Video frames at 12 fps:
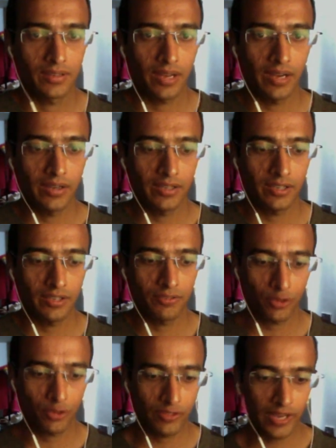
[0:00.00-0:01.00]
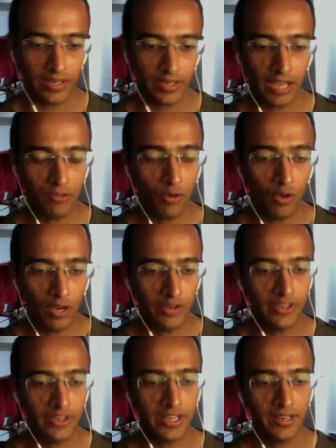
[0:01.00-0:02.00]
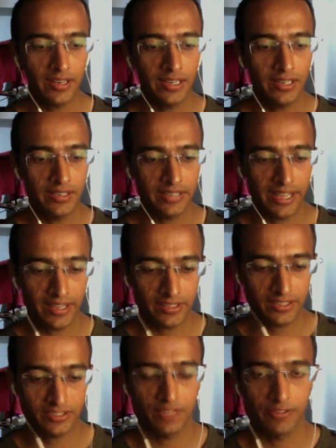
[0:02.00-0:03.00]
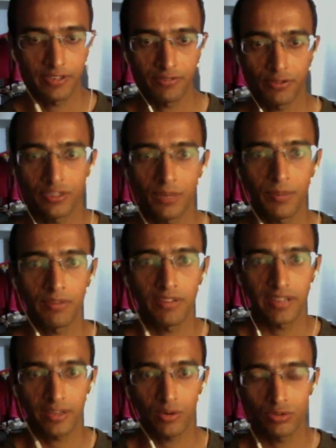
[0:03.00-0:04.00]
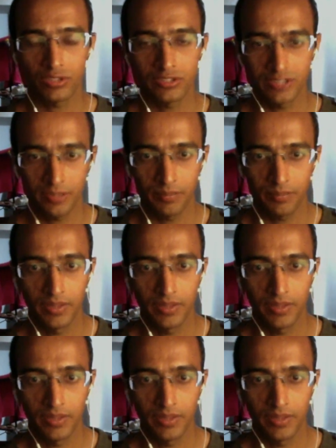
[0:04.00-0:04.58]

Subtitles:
And for that, I voluntarily take the suffering. For example, when I go to the gym,